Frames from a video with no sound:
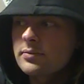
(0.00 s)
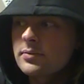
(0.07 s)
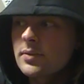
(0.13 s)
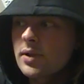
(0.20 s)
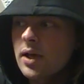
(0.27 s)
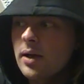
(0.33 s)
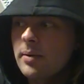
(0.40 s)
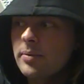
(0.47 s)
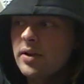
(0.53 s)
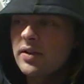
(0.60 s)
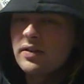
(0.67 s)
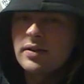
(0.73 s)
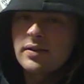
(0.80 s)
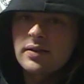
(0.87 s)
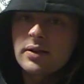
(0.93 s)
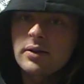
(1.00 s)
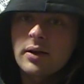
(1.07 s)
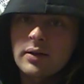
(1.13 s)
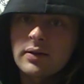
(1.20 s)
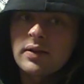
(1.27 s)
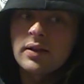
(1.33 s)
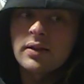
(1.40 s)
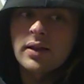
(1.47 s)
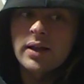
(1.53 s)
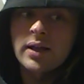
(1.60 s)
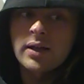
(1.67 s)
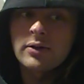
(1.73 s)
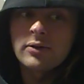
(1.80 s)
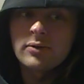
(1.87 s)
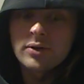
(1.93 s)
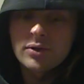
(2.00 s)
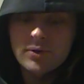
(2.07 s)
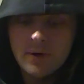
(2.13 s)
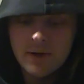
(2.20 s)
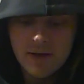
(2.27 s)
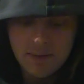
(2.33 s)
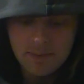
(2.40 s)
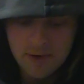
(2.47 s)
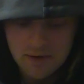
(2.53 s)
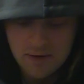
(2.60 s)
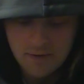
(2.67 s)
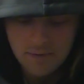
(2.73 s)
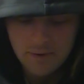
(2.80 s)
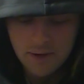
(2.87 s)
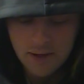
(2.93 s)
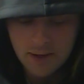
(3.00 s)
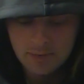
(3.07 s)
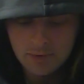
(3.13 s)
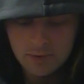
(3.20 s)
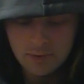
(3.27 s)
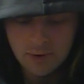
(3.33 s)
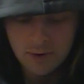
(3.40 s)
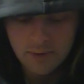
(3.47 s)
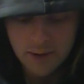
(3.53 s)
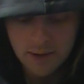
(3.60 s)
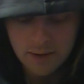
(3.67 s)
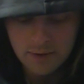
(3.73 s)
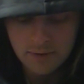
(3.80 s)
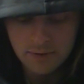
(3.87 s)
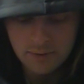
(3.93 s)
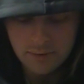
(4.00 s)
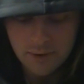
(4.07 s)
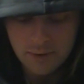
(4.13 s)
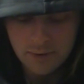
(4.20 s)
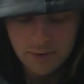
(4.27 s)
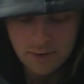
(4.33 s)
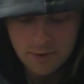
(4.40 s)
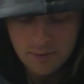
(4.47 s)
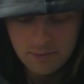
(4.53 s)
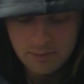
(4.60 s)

Consistent content, like, I do enjoy that because I feel like I'm growing and there's growth.